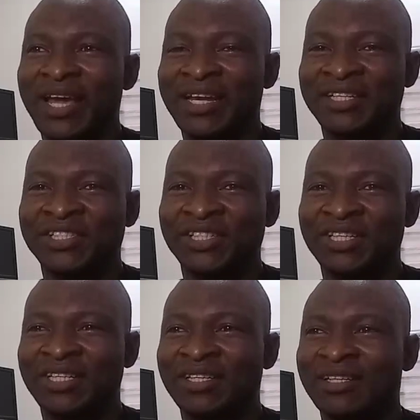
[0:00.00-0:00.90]

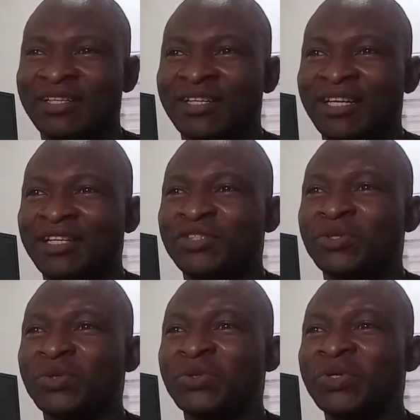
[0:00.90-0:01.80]
energy
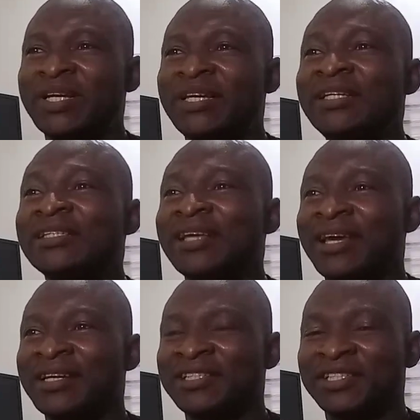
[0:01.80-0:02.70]
into heat
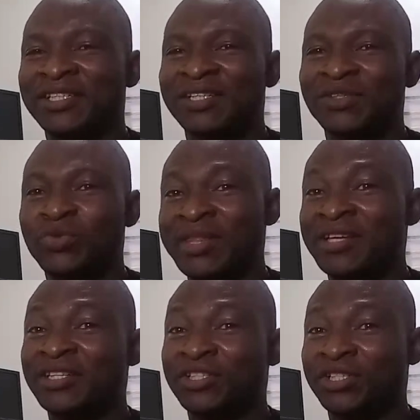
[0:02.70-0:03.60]
energy
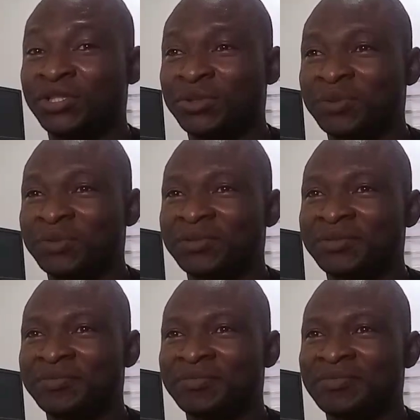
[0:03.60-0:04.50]
within the tissue.
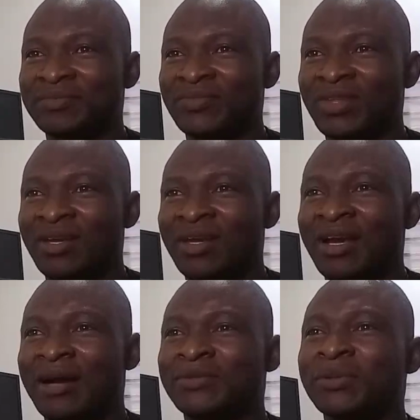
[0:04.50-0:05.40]

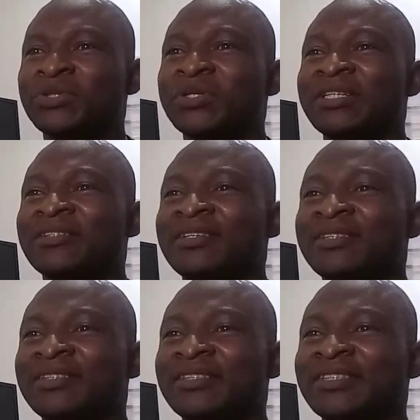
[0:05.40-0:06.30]
Absorption is
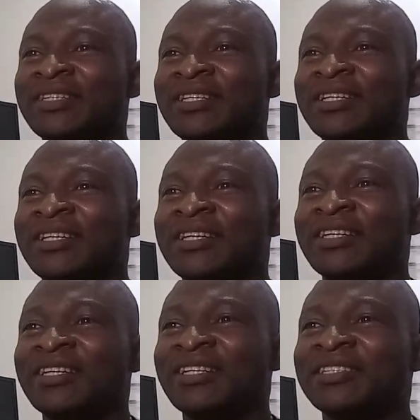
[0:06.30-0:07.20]

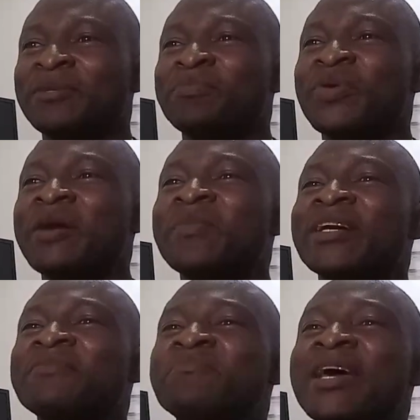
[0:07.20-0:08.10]
the
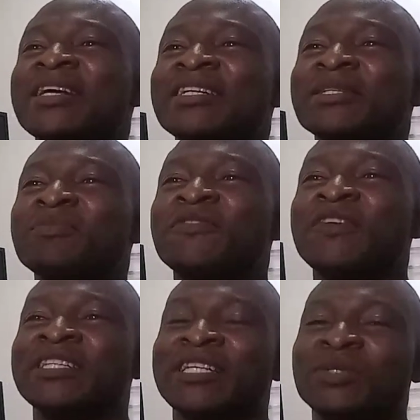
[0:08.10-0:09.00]
primary mechanism of
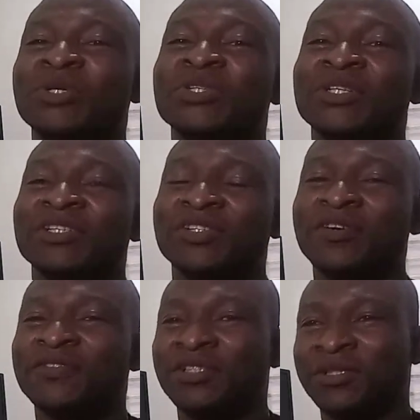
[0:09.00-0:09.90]
attenuation in
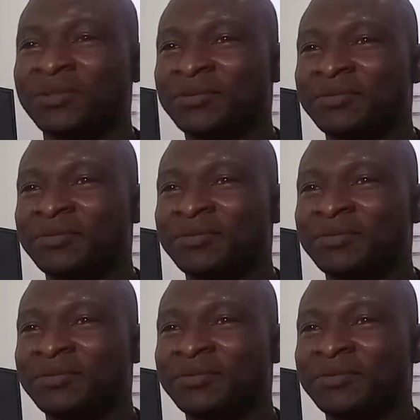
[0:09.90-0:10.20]
soft tissue.